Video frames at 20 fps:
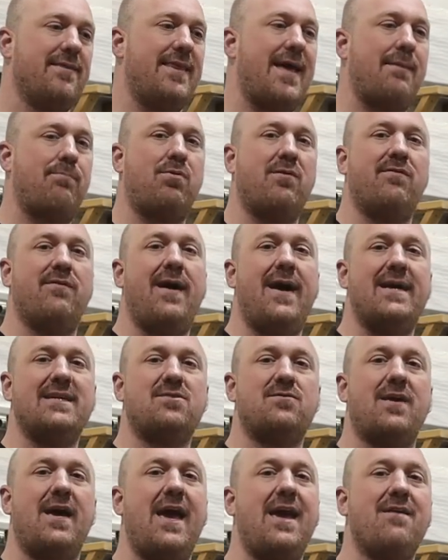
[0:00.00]
that
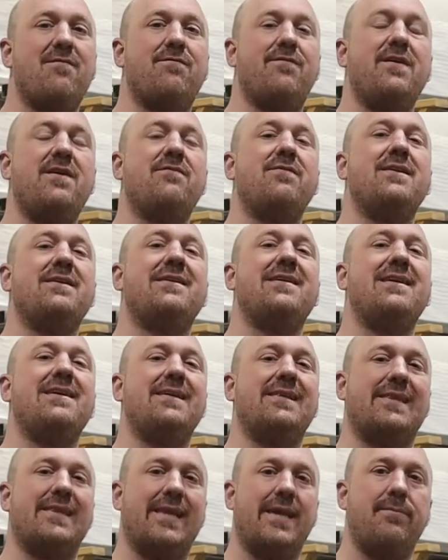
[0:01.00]
provides a
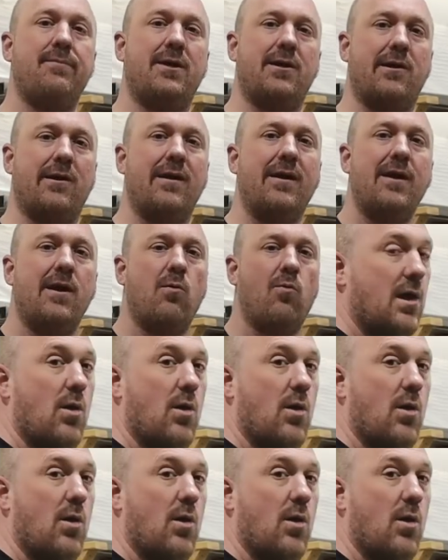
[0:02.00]
VVT limiter.